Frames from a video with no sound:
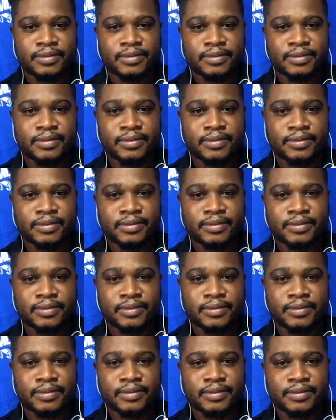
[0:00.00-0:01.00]

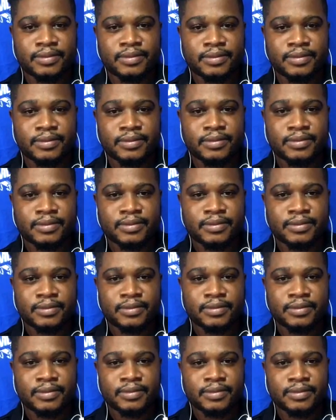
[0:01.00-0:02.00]

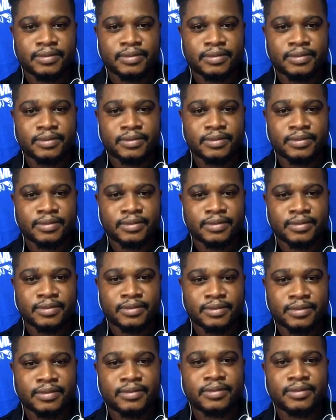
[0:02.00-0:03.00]

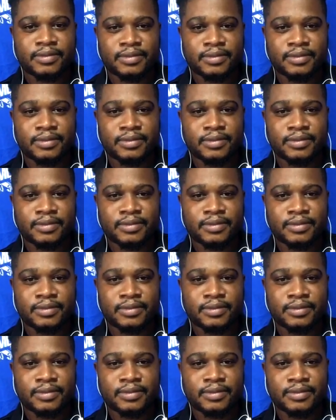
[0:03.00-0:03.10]
This person isn't speaking.